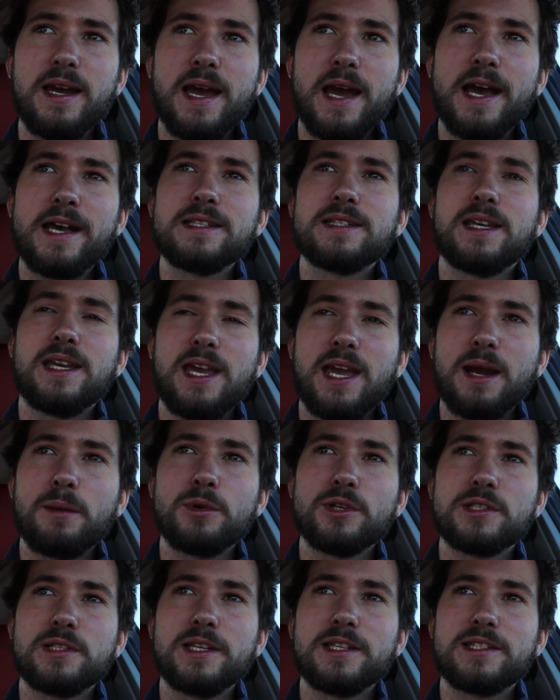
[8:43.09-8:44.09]
has the
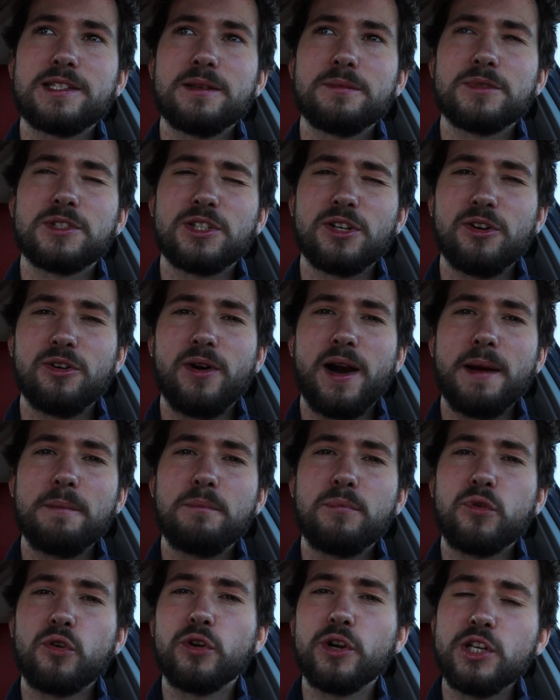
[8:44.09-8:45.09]
camera system, so I'm
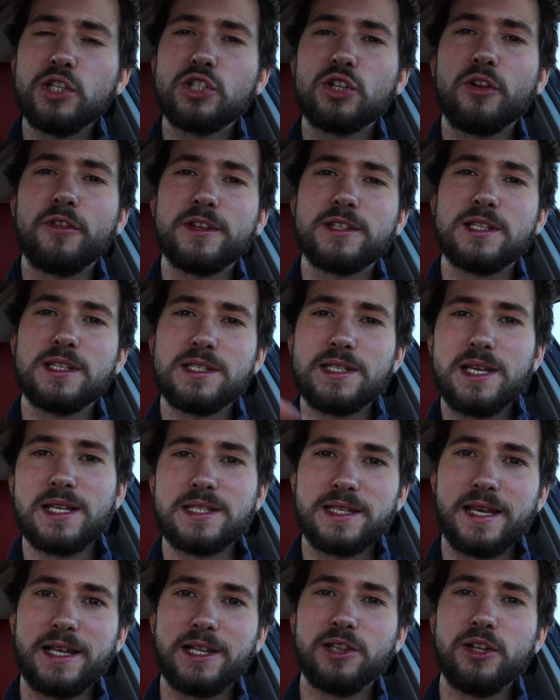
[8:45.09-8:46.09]
pretty sure this is
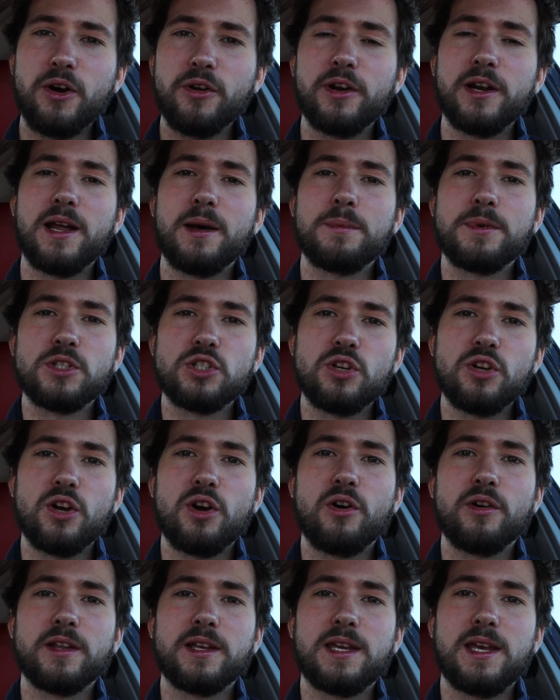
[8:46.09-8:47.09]
as like loaded up as you can
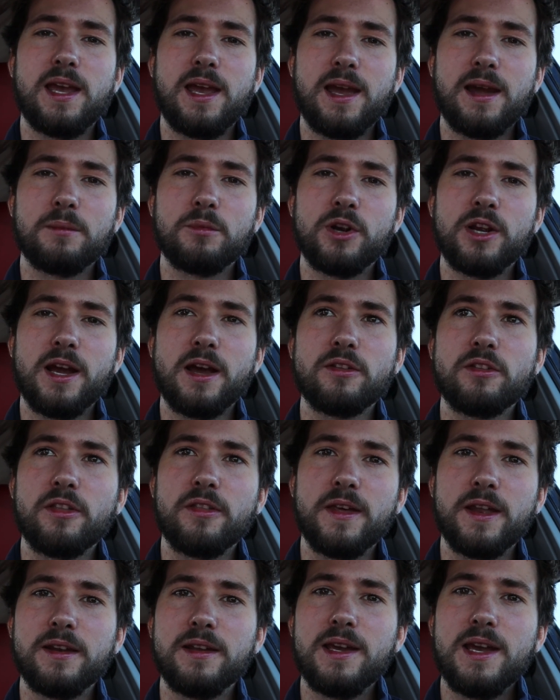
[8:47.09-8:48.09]
go on a Camry, other
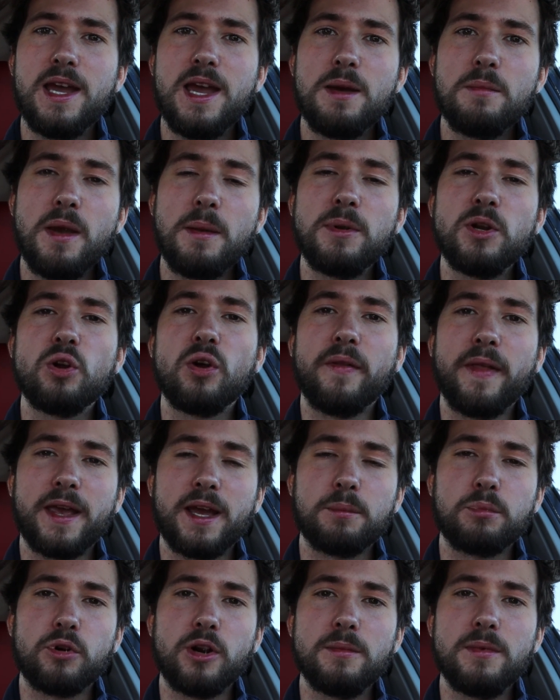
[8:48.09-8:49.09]
than maybe doing like
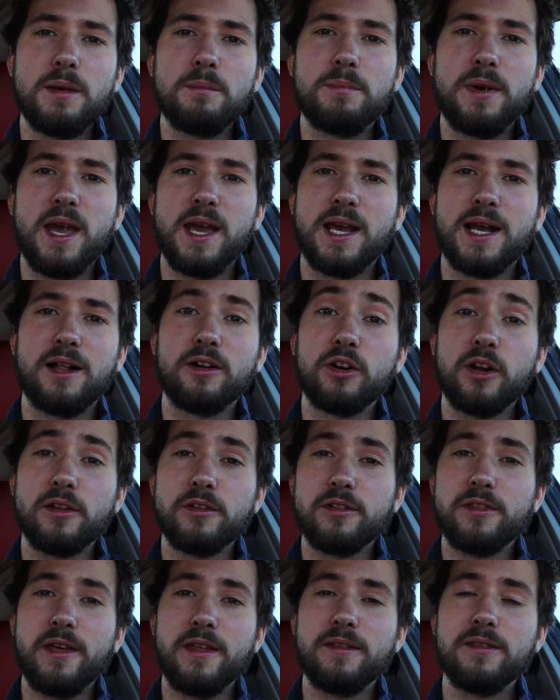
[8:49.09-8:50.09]
a premium paint color
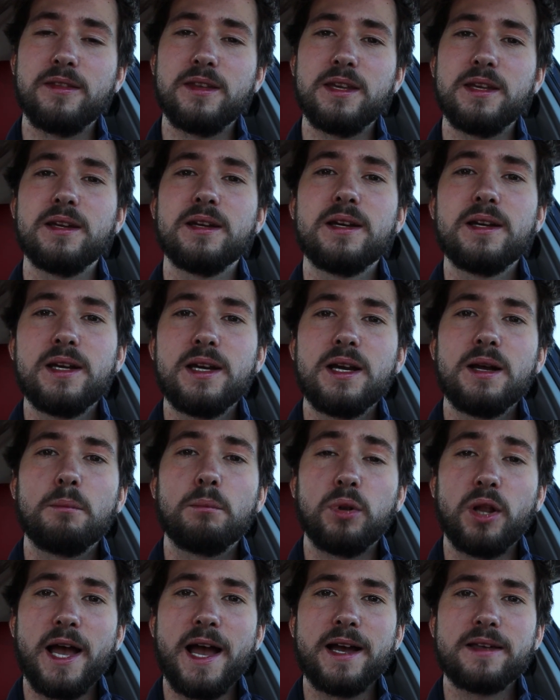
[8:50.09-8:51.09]
other than the
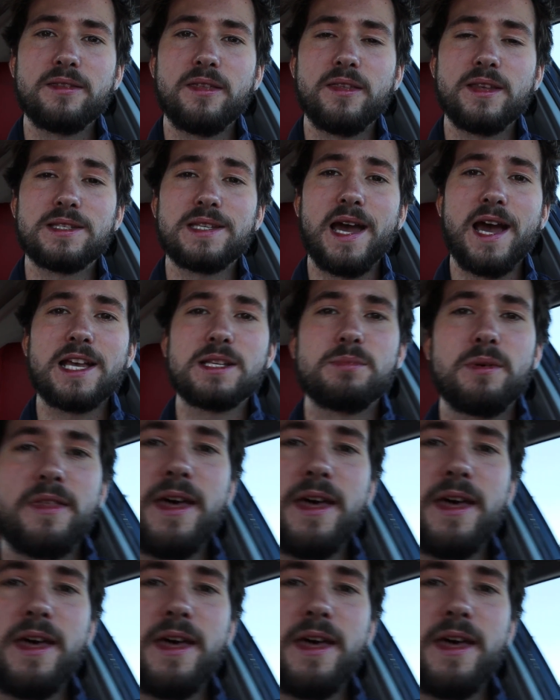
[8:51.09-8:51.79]
black that this has.